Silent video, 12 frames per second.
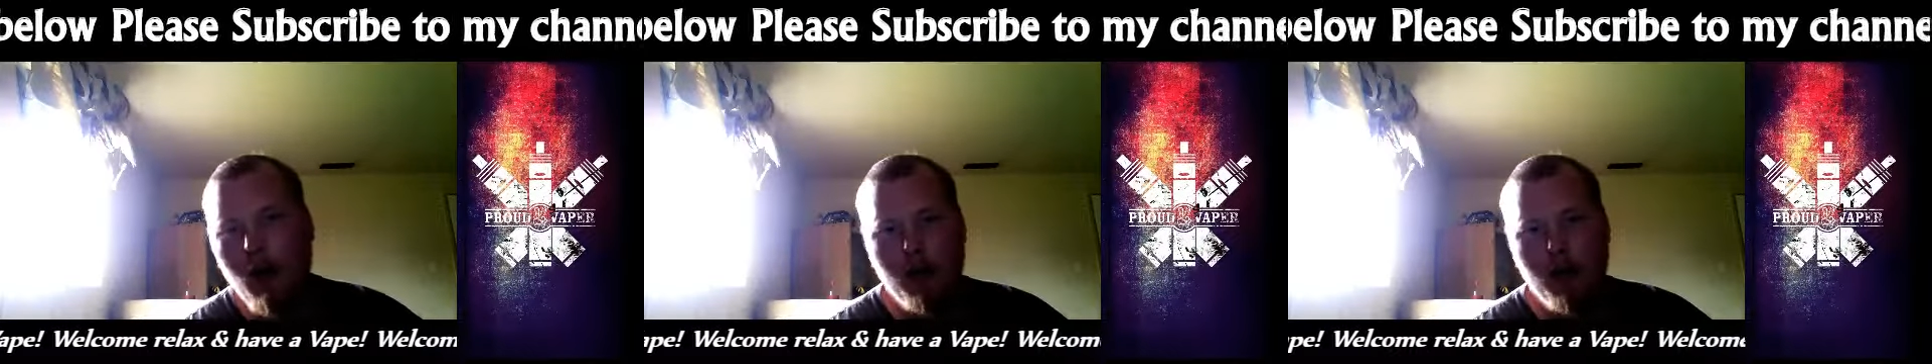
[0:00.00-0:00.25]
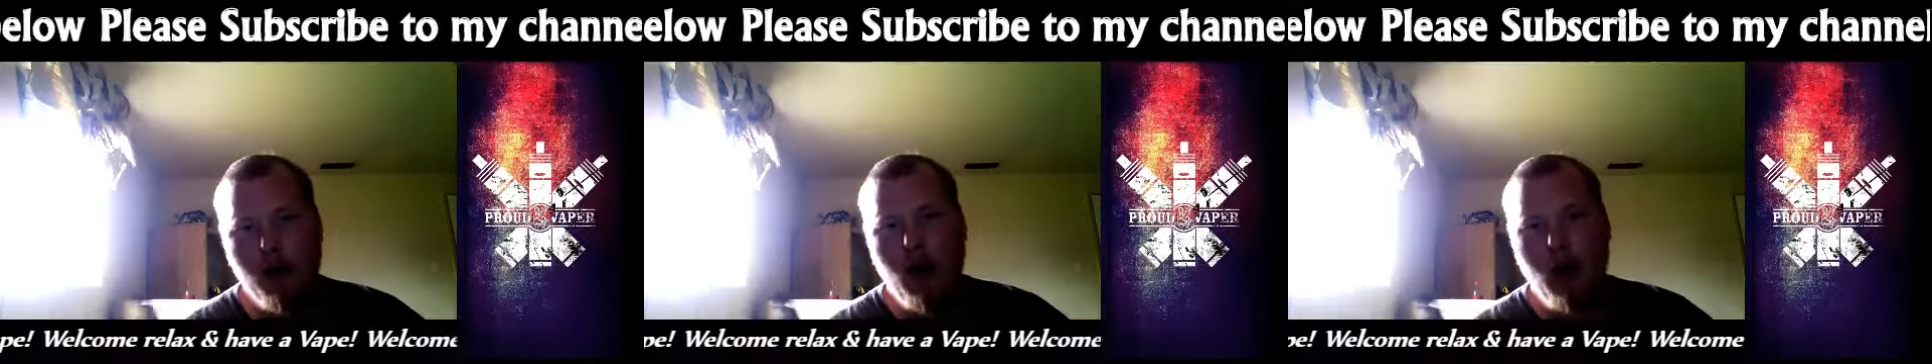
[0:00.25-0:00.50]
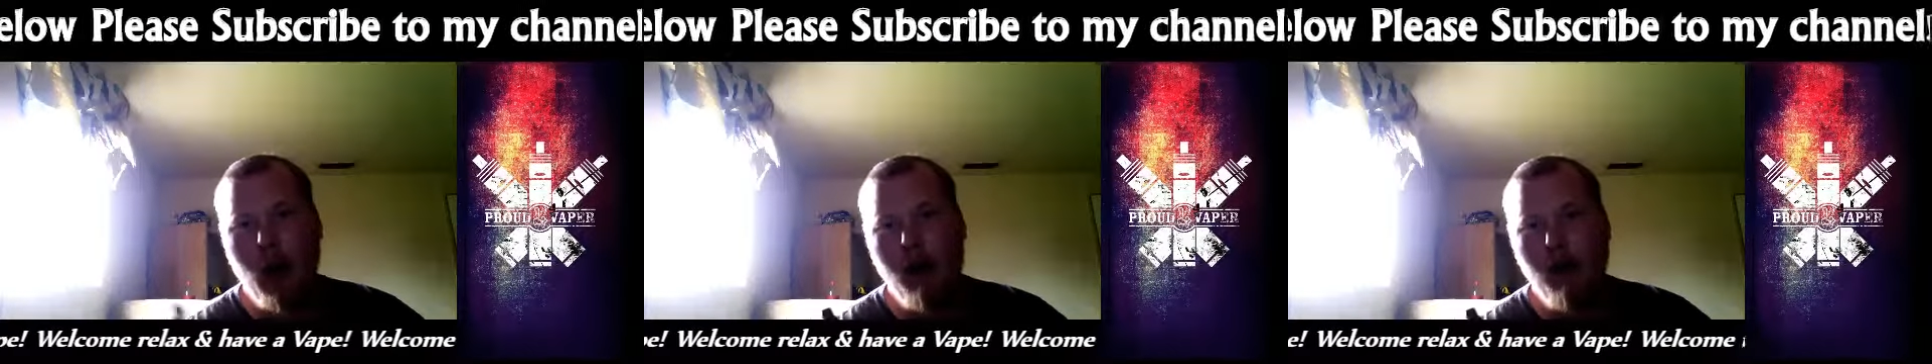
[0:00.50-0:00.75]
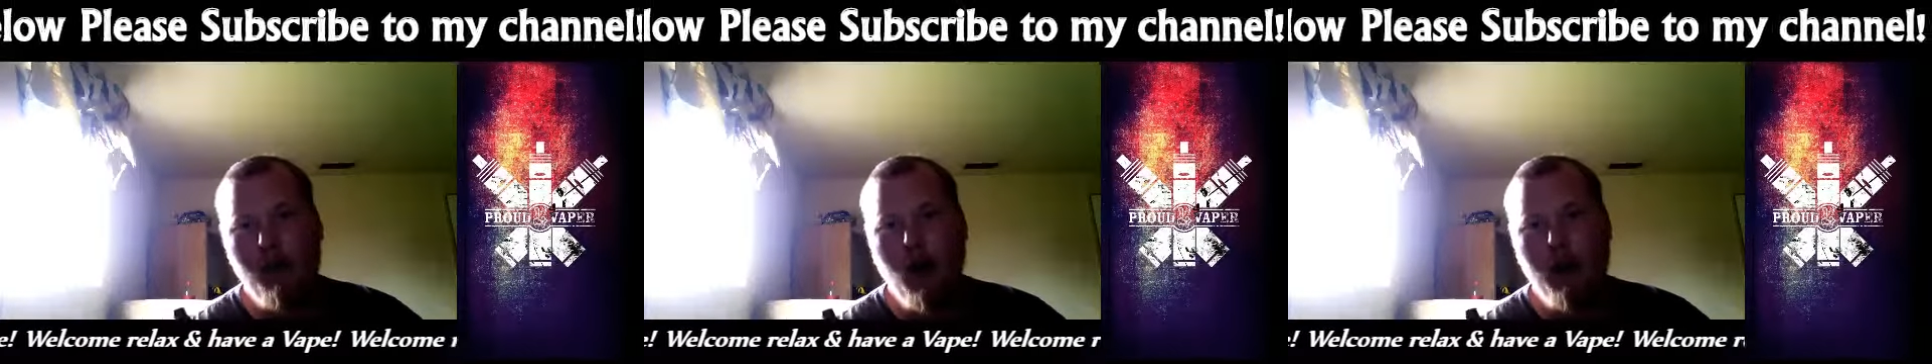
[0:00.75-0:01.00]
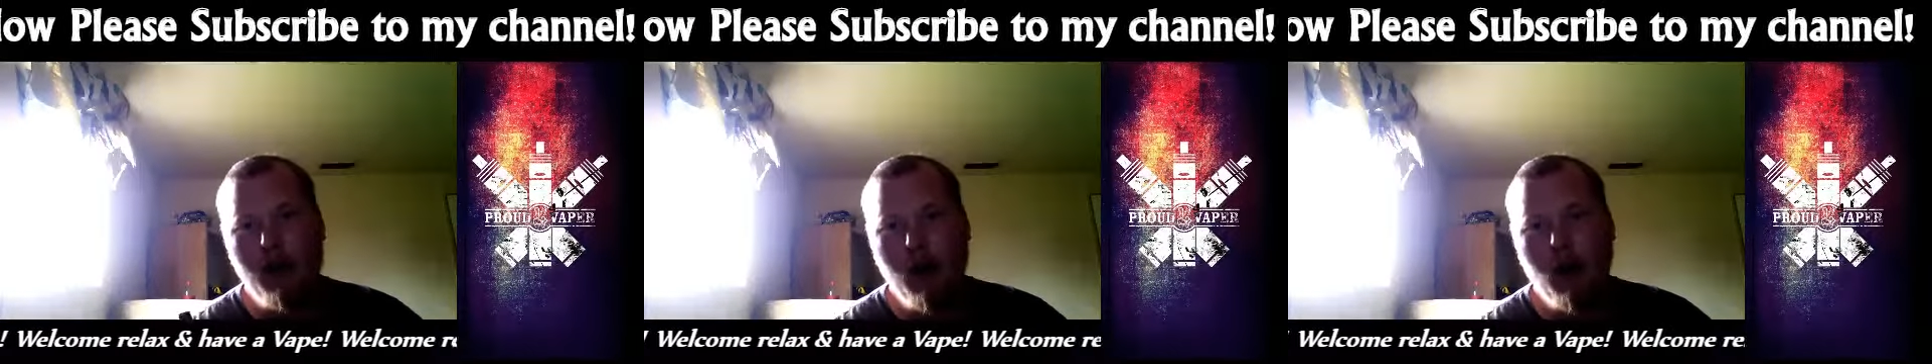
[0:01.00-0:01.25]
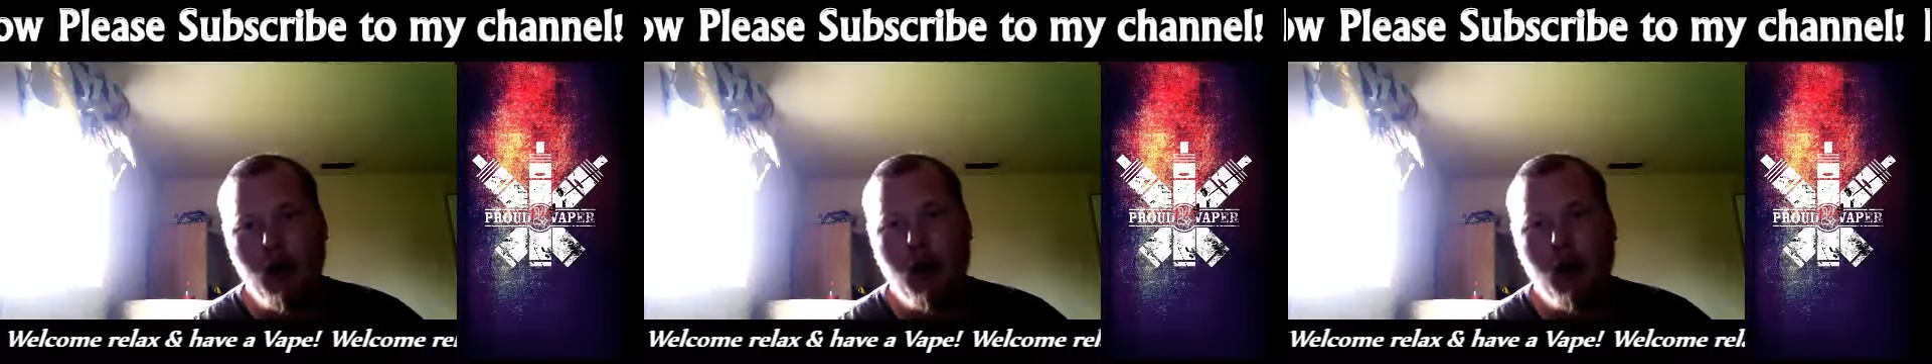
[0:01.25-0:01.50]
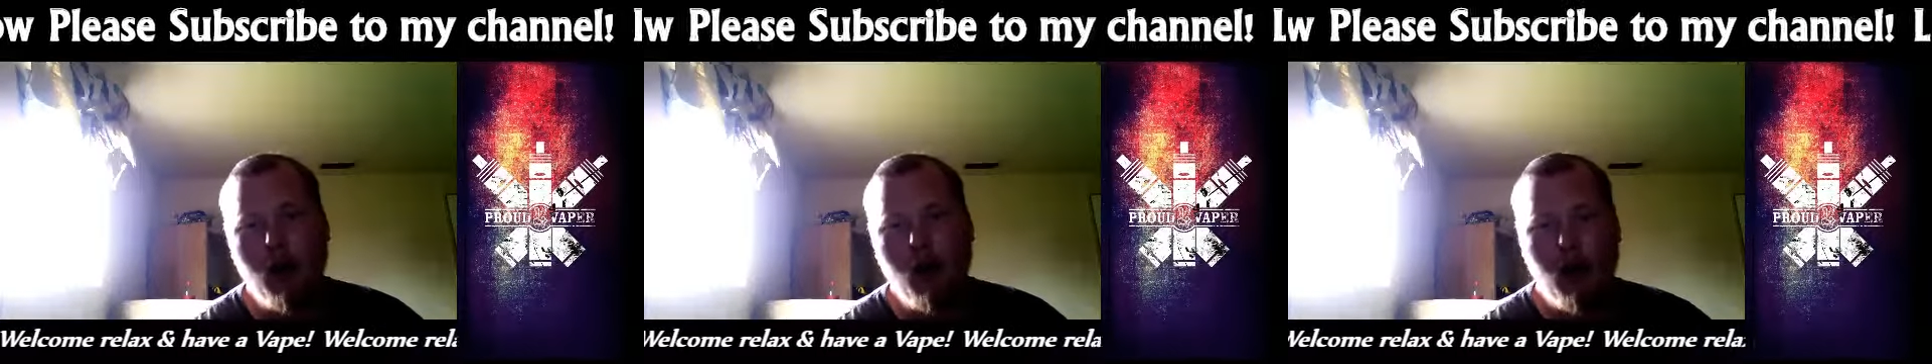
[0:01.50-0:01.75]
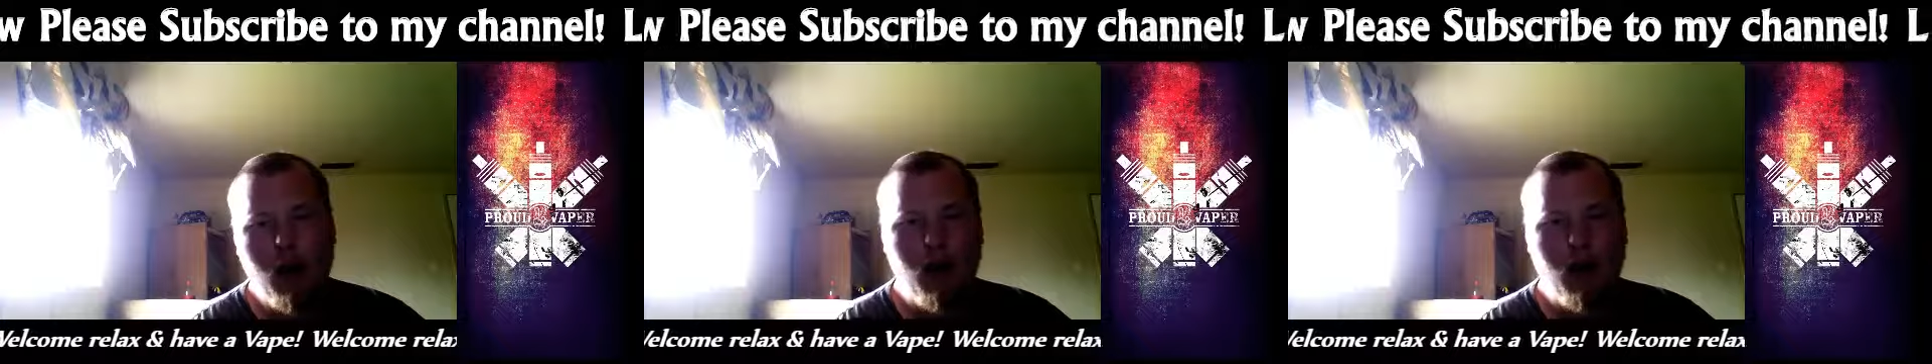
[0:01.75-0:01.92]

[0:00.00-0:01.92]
Vapes here from Chad